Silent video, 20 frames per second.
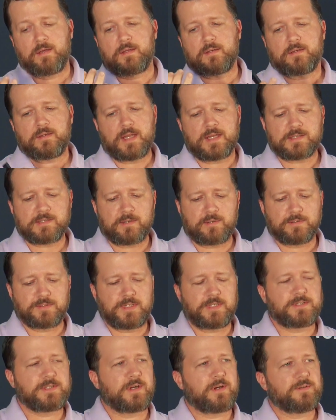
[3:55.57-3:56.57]
Nice little
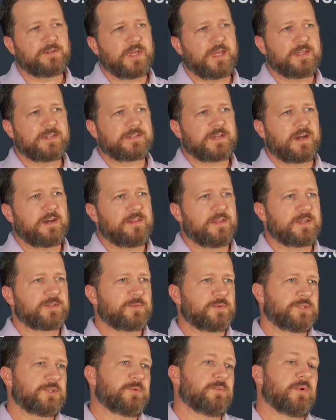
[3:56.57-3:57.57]
detail on the inside of this,
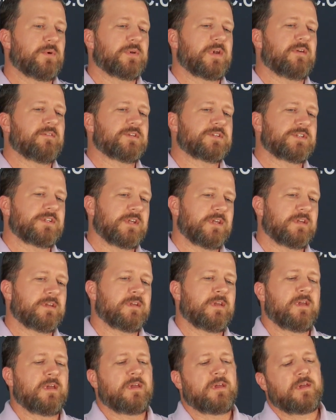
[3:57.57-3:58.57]
which you won't ever see,
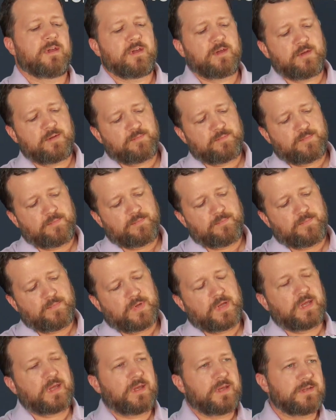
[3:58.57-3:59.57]

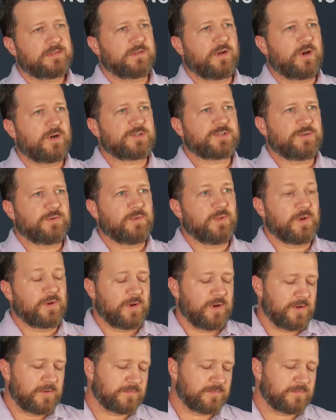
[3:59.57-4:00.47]
is the Arsenal logo.